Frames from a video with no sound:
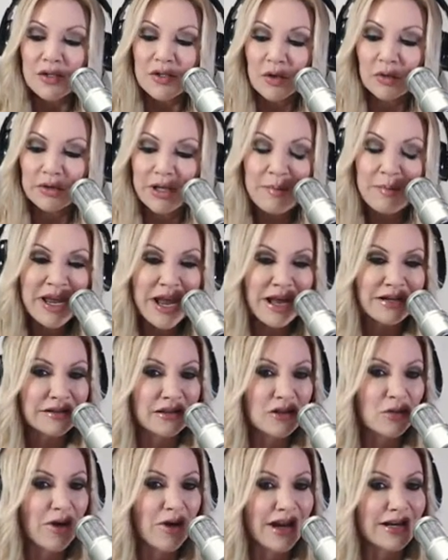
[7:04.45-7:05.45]
So let me
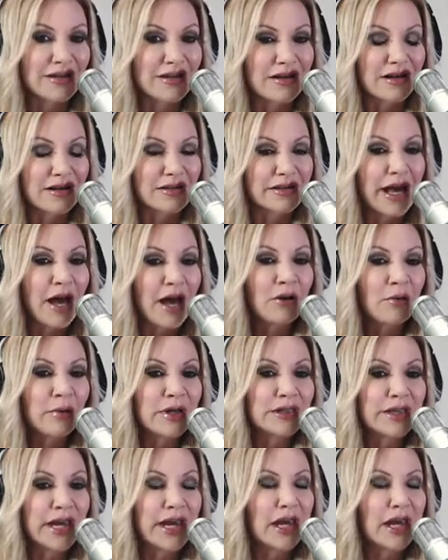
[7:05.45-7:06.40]
ask you guys this. How do we